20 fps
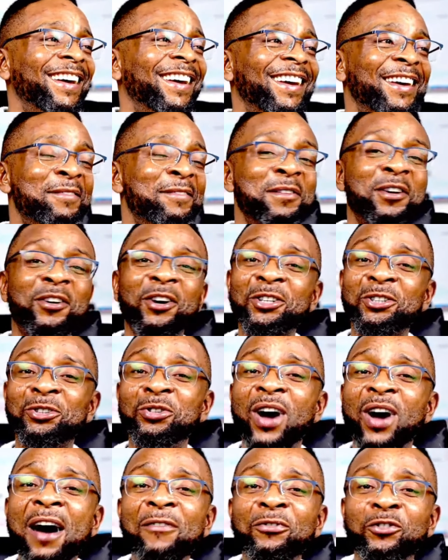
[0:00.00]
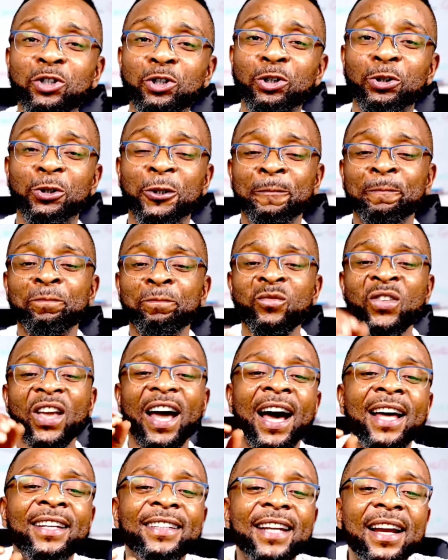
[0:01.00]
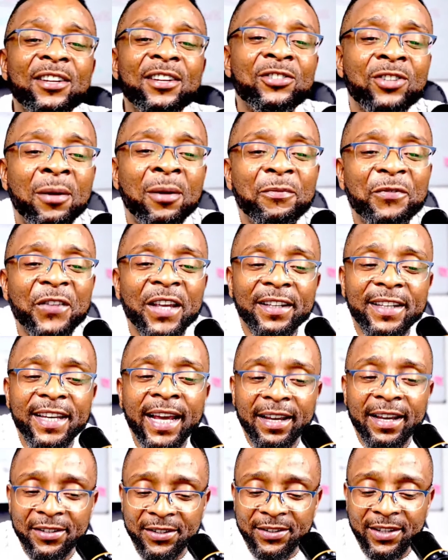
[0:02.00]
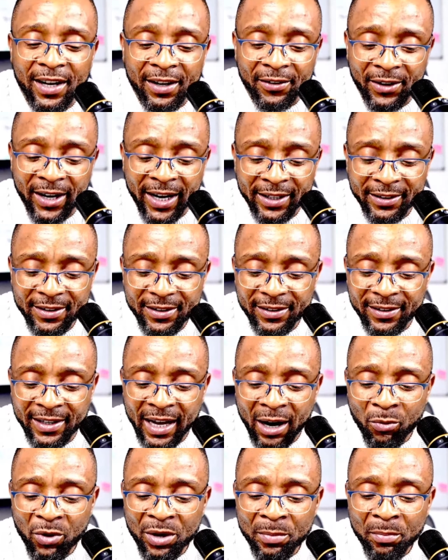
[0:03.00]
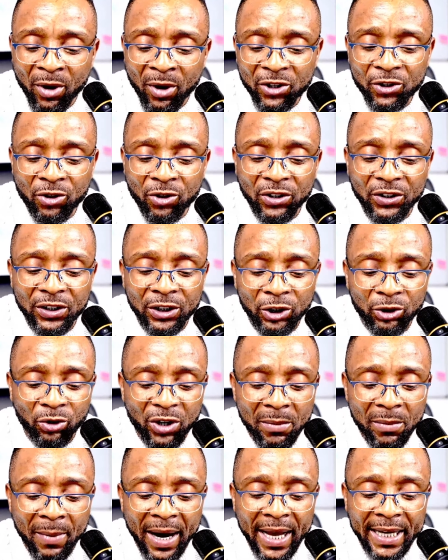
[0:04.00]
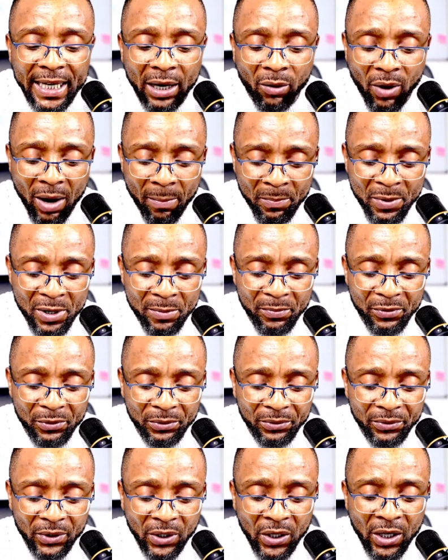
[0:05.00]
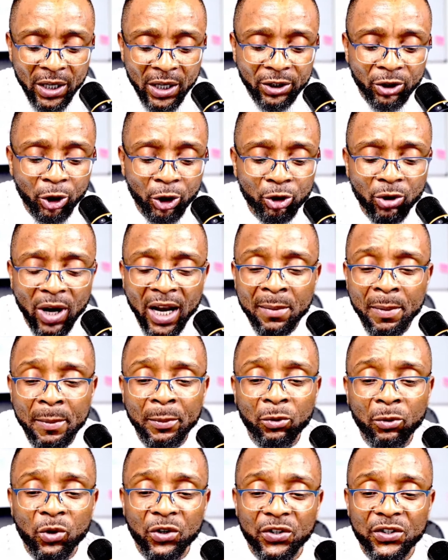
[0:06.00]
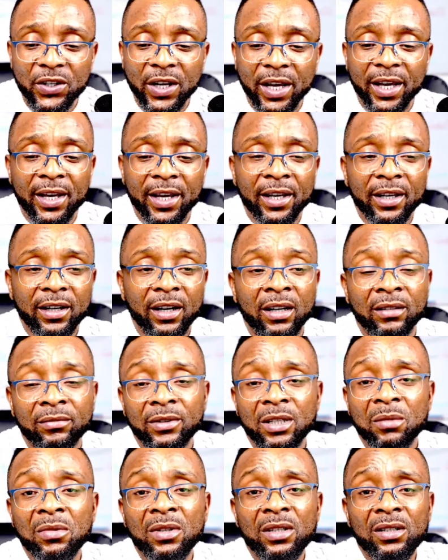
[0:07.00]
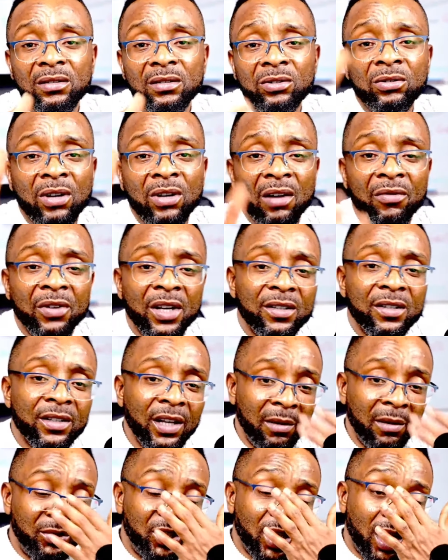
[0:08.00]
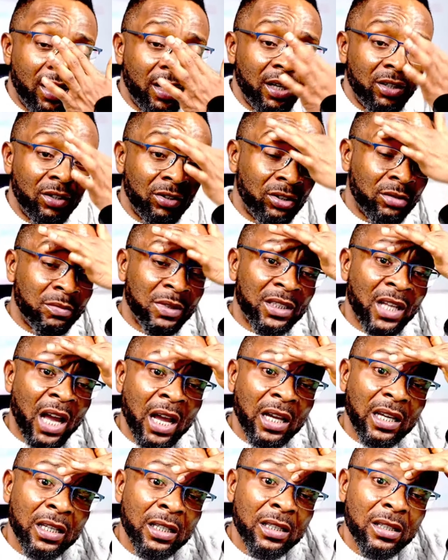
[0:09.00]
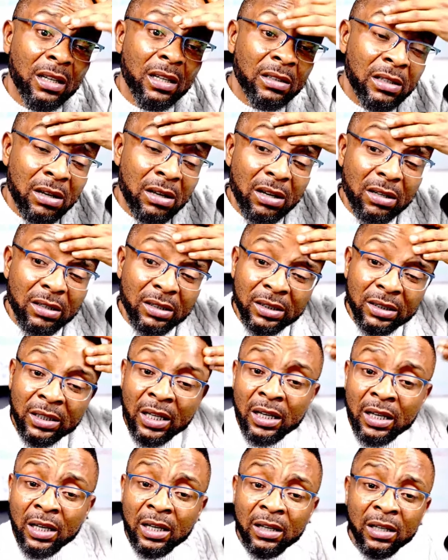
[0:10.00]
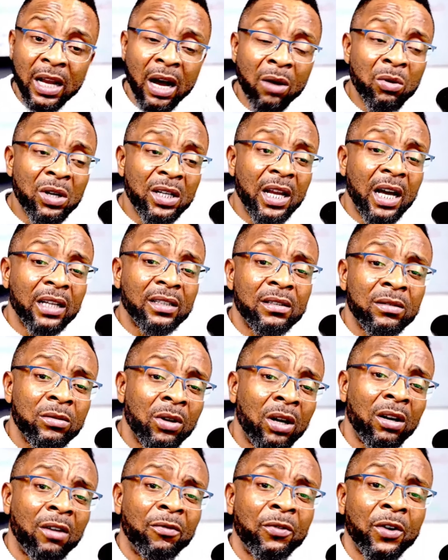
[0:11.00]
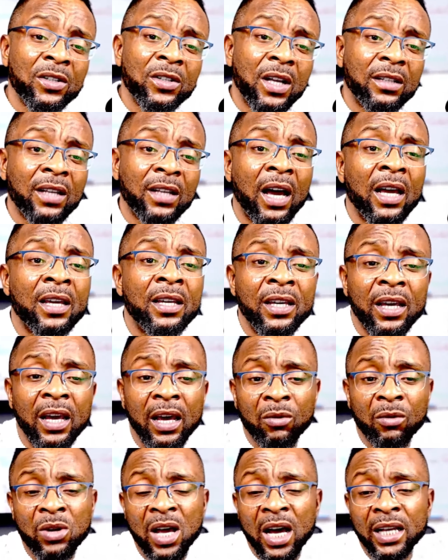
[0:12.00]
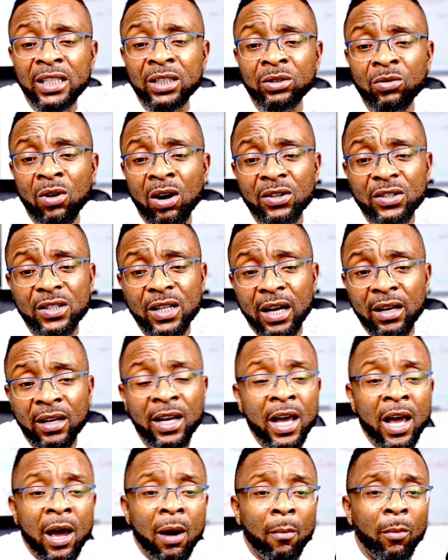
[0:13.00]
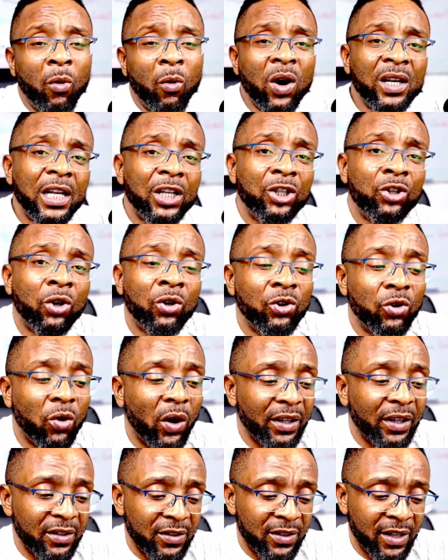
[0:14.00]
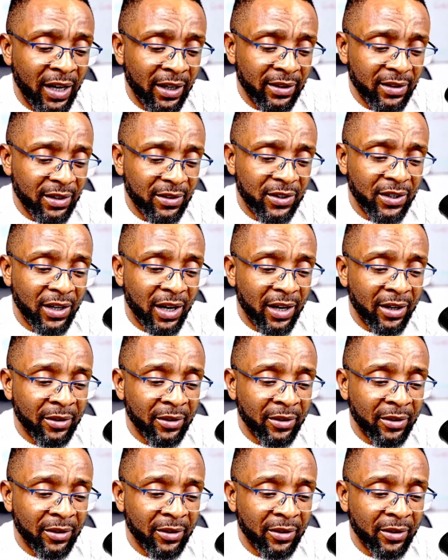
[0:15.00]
Because you have to. And there is something there, sir, right, that we must continue to remind our people. Usually people will say, you have escaped, Jare. You should be thanking your God. Now, all of us that are here, we are the ones that... But what you don't know is that, sir,